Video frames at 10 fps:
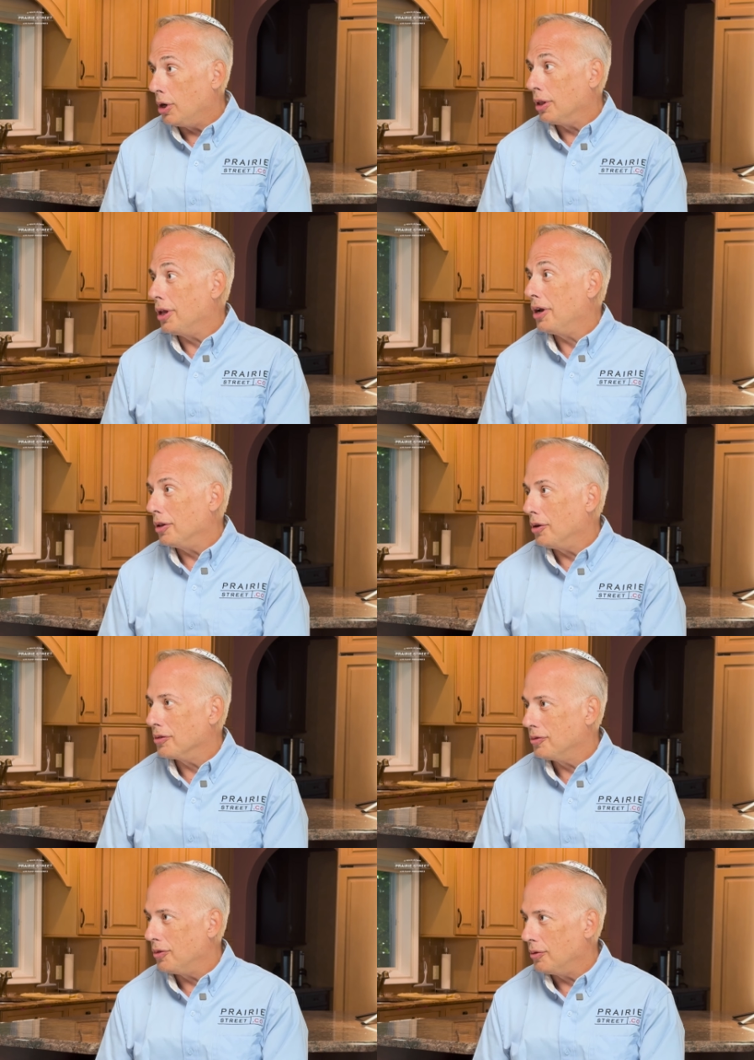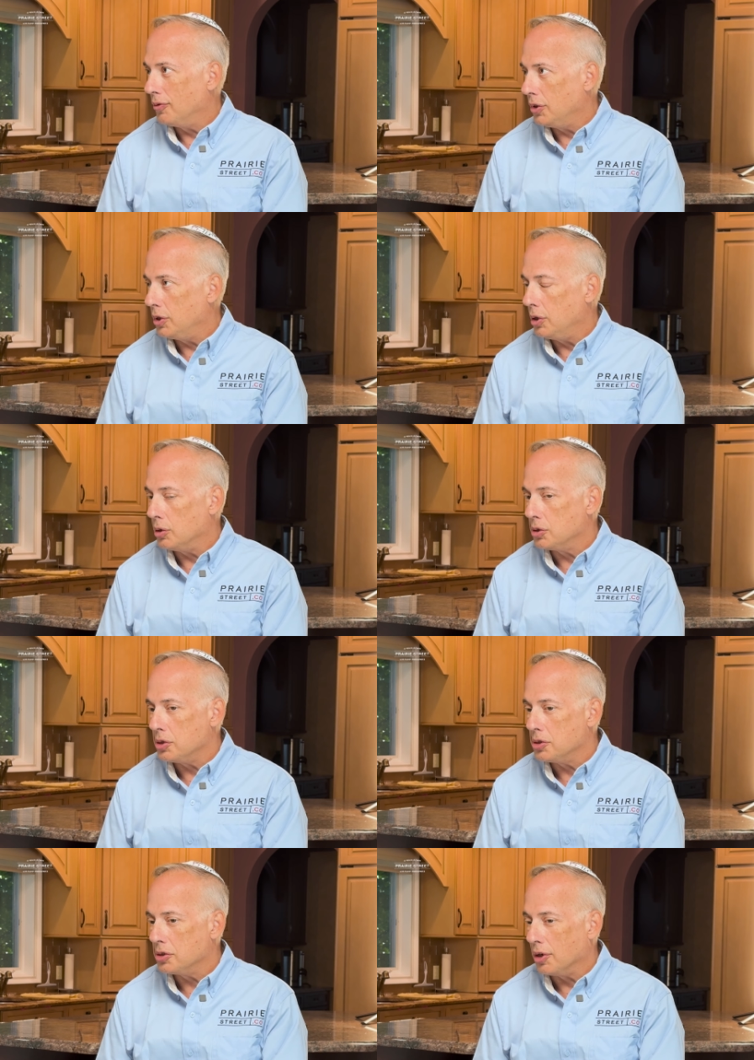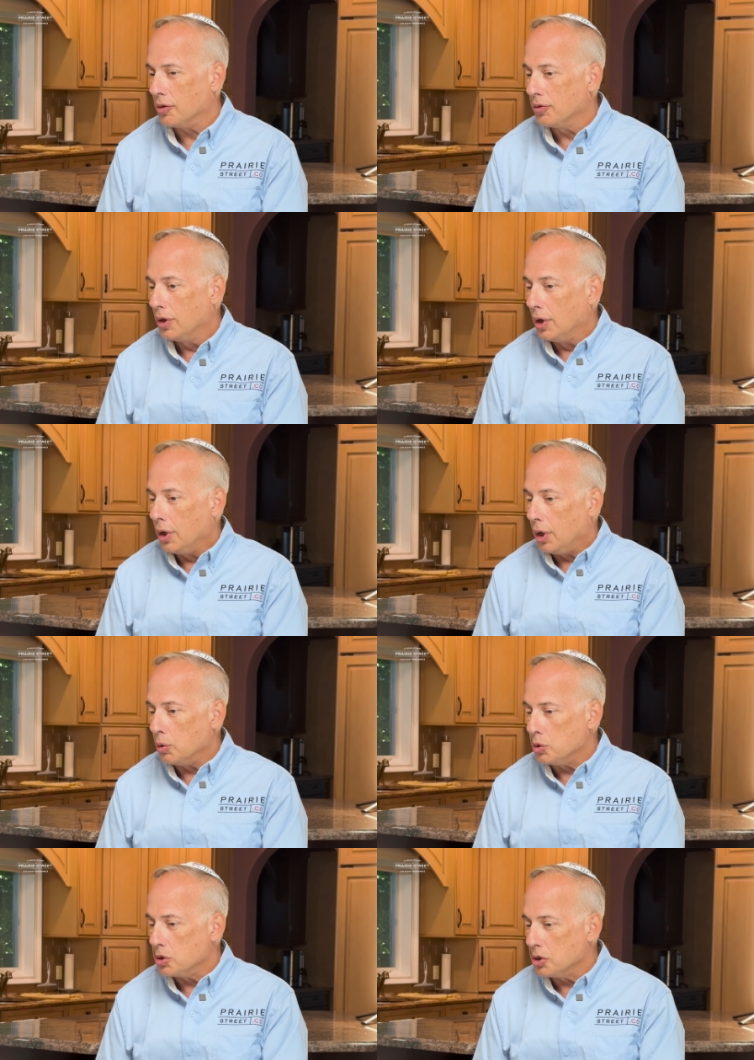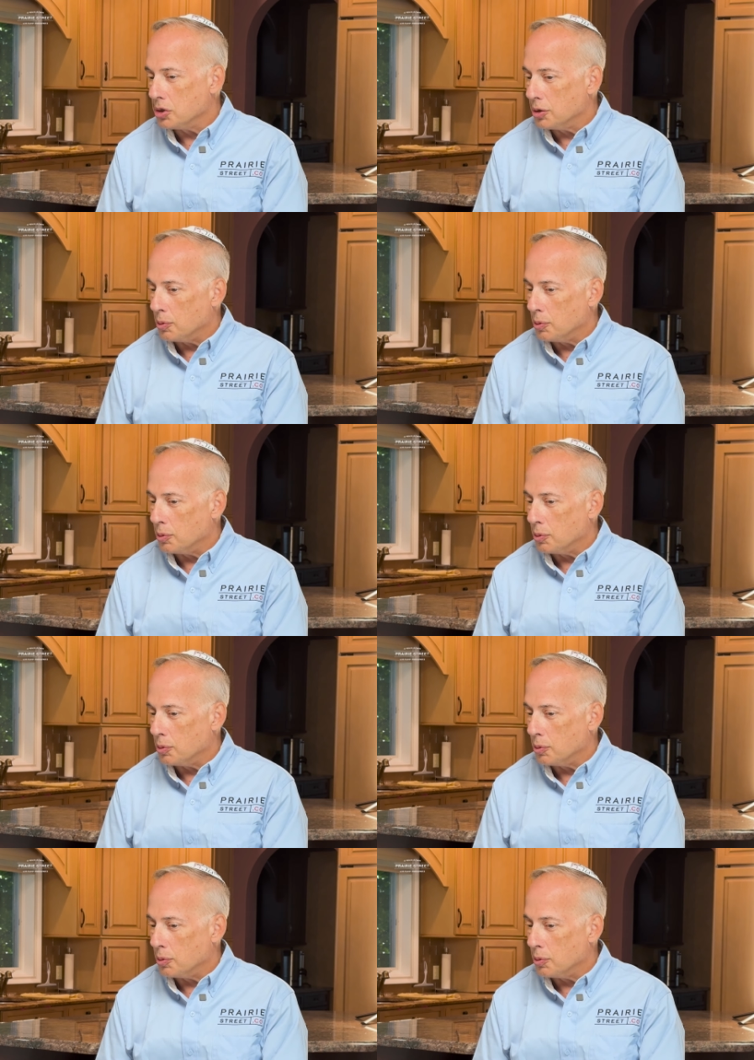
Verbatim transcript: a lot of long form videos and stuff, it was just